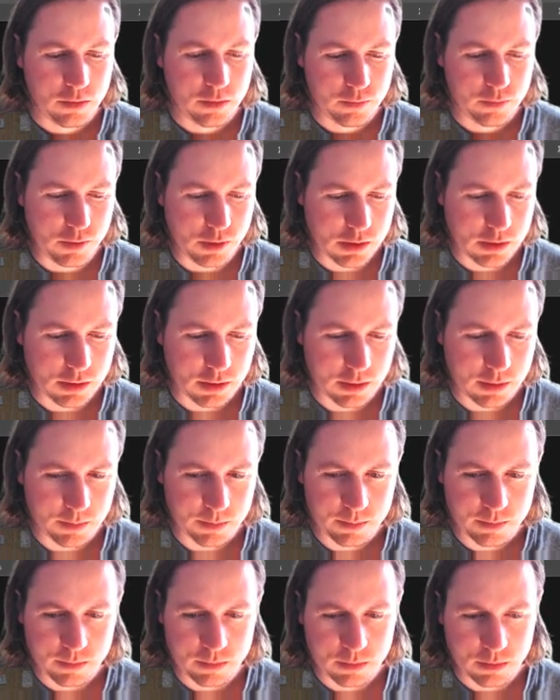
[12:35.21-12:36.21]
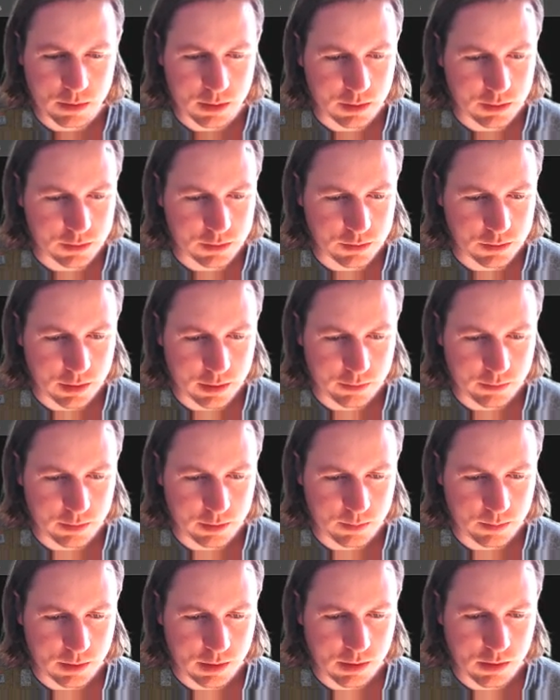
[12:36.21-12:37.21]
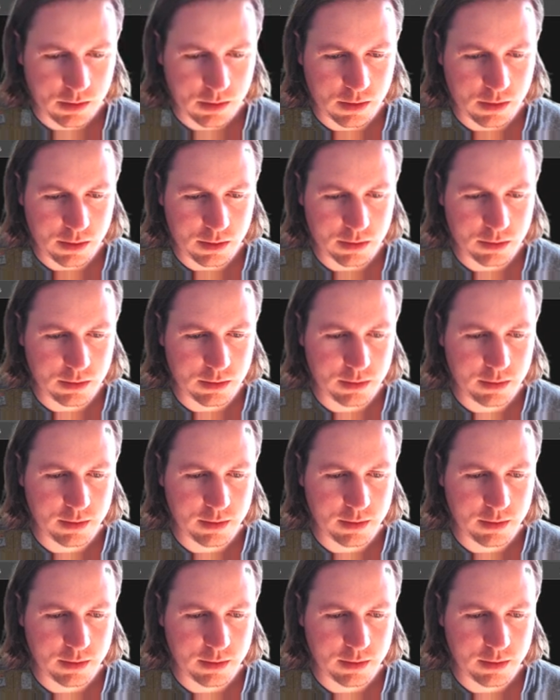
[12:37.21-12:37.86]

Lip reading: First time, I was driving in my car.